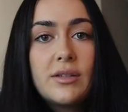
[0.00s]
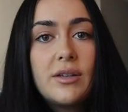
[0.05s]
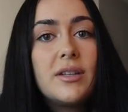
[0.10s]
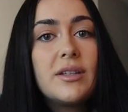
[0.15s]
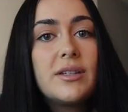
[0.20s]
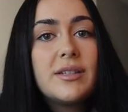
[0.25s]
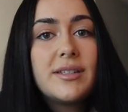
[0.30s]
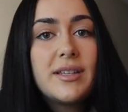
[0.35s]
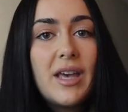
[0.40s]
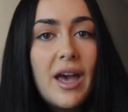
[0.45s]
So
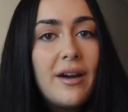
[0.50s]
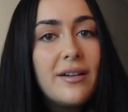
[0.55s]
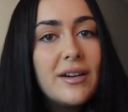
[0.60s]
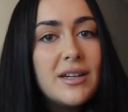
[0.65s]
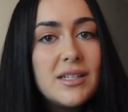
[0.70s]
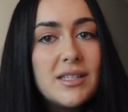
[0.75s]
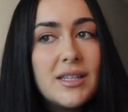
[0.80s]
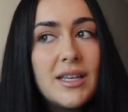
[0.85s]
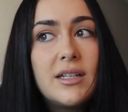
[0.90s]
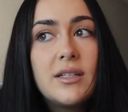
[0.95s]
the
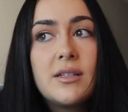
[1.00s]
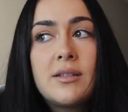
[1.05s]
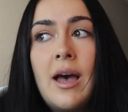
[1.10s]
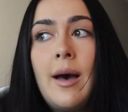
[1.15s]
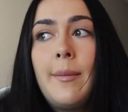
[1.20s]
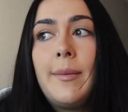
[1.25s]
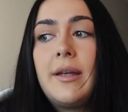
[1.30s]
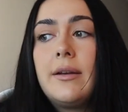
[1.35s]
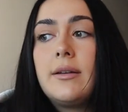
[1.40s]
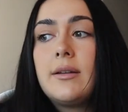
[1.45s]
scariest thing just
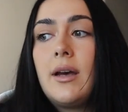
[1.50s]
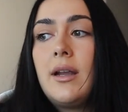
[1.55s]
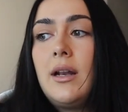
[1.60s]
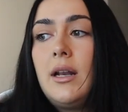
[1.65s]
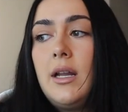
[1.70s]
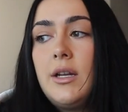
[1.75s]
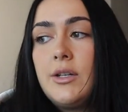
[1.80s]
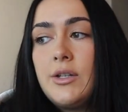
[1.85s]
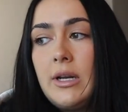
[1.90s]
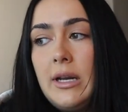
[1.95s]
happened. I
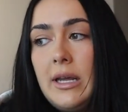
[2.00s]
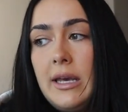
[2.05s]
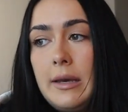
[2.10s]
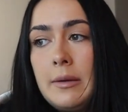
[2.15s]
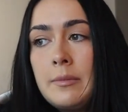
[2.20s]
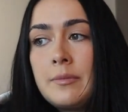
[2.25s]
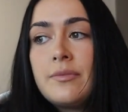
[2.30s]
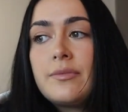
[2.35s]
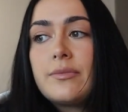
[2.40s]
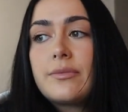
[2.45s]

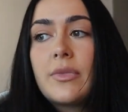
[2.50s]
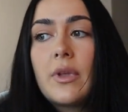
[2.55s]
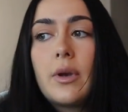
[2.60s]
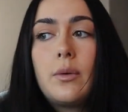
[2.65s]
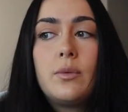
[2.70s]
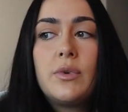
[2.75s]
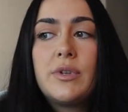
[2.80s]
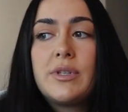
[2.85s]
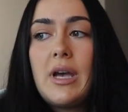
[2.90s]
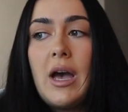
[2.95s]
literally
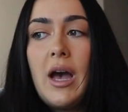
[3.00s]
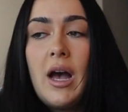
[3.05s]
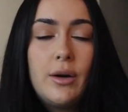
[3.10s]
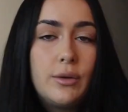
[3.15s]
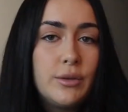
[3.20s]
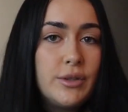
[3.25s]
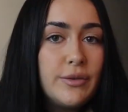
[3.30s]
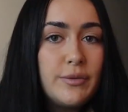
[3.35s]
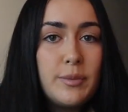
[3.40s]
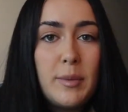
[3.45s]
was
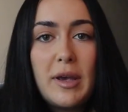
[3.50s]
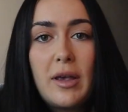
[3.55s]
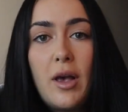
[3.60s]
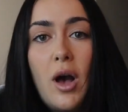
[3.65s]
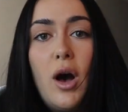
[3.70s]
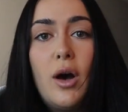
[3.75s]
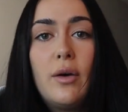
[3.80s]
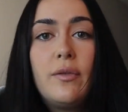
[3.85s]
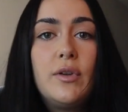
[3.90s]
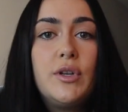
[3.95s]
out of my
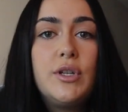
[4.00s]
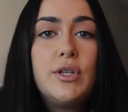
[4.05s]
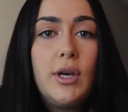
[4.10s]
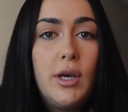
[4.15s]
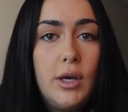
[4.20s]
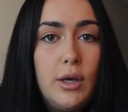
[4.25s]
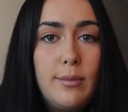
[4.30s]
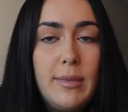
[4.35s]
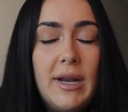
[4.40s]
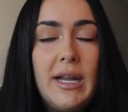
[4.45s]
car for
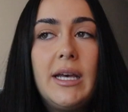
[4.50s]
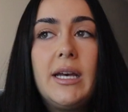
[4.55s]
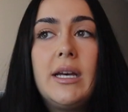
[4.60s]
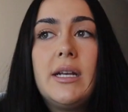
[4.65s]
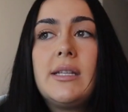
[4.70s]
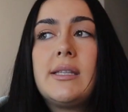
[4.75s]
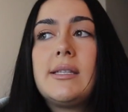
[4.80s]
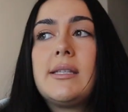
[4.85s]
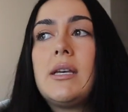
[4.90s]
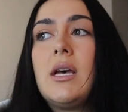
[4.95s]
2
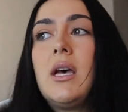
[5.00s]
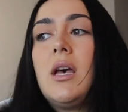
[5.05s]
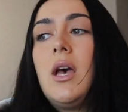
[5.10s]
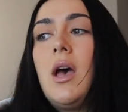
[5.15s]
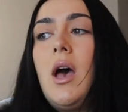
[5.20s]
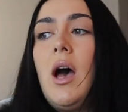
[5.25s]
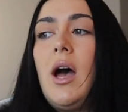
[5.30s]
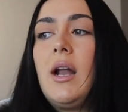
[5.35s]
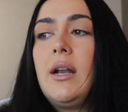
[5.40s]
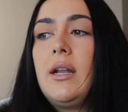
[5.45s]
minutes
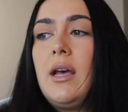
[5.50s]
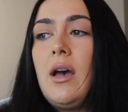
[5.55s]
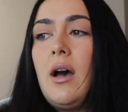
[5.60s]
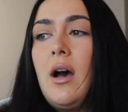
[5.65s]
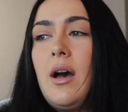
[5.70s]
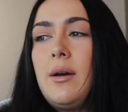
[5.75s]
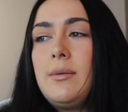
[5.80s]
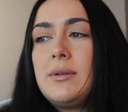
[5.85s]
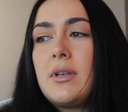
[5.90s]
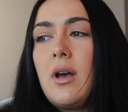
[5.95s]
and
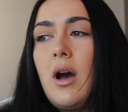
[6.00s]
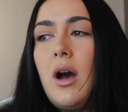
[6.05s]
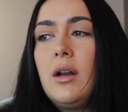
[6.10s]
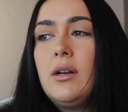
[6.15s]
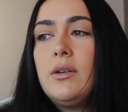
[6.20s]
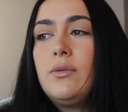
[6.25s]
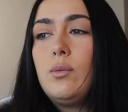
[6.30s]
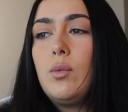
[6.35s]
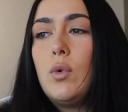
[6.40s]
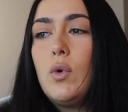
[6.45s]
I was
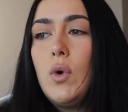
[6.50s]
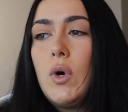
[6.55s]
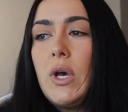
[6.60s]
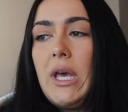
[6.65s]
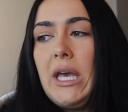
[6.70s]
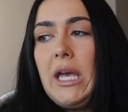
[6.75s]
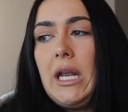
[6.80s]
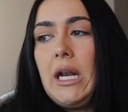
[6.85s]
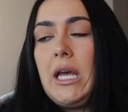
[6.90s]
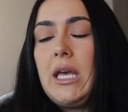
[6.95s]
kind of
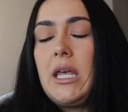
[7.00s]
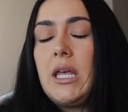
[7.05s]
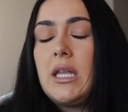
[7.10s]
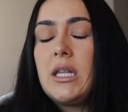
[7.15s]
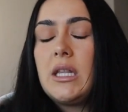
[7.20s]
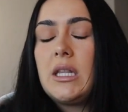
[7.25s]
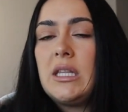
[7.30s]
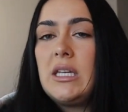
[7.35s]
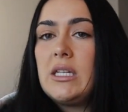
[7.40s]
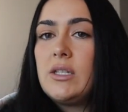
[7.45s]
walking in like
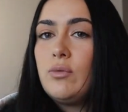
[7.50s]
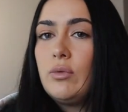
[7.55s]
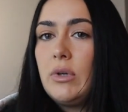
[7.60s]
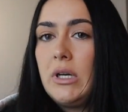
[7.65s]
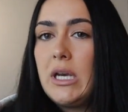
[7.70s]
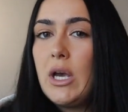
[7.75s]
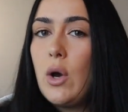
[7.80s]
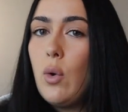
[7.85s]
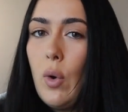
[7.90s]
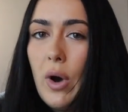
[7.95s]
this
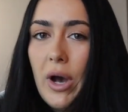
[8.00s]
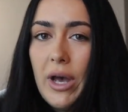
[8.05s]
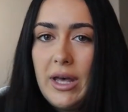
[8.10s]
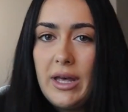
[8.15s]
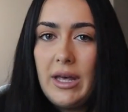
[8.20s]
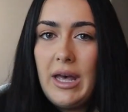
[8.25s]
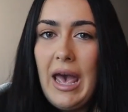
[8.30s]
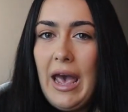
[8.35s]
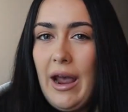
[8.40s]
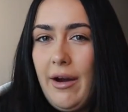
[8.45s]
really
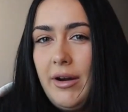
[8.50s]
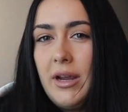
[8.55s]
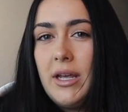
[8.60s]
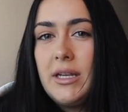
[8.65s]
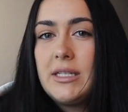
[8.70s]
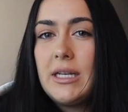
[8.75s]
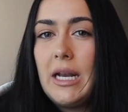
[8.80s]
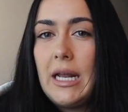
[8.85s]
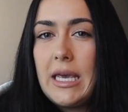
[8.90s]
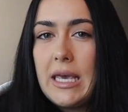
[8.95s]
quiet area
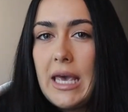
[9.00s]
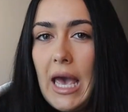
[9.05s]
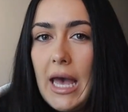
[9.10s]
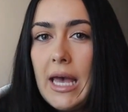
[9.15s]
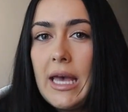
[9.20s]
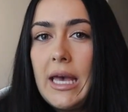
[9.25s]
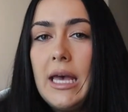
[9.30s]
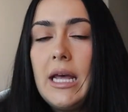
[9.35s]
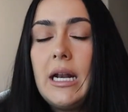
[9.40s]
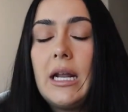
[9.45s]
to like get
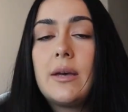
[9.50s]
here.